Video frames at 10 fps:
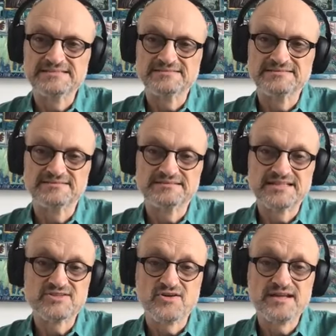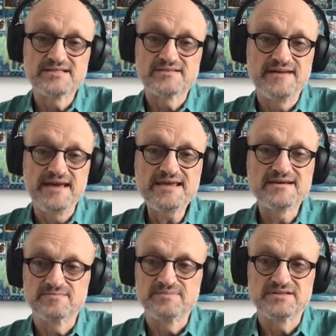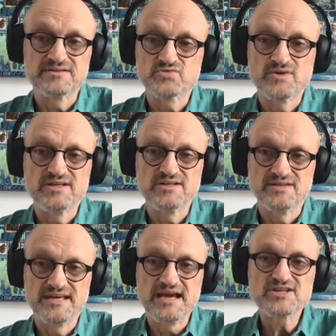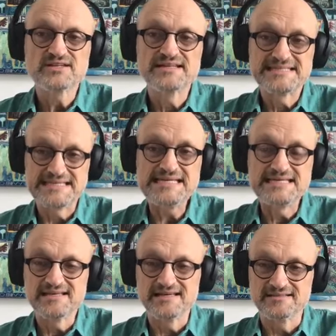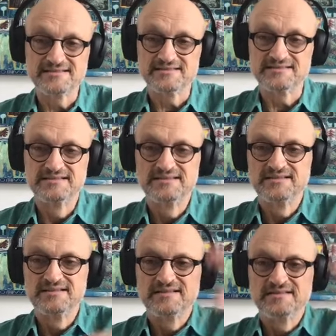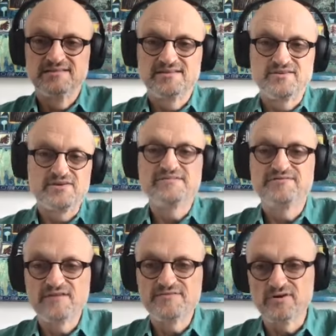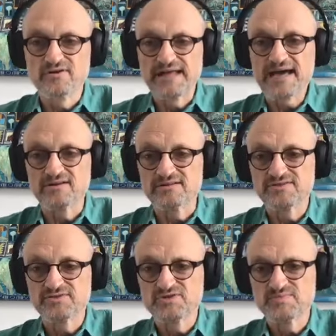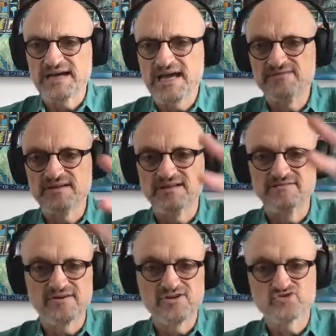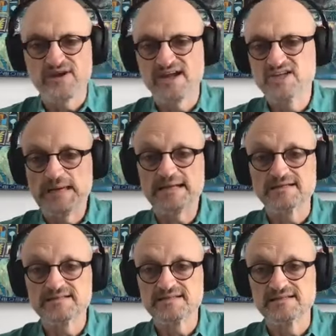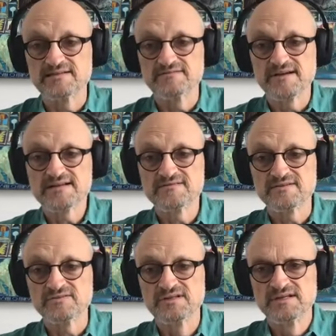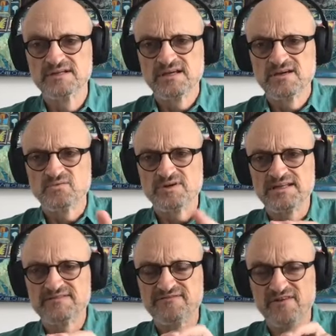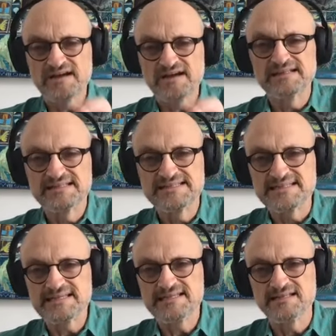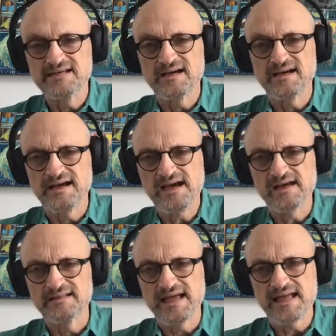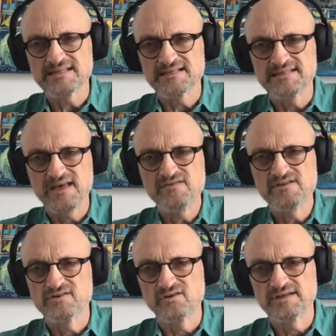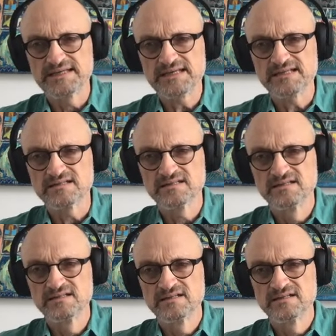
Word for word: and there's no need to fake it because when you actually see that the 35 year old adult who's behaving in a very strange manner sitting in front of you, when you finally see, aha, that's a seven year old kid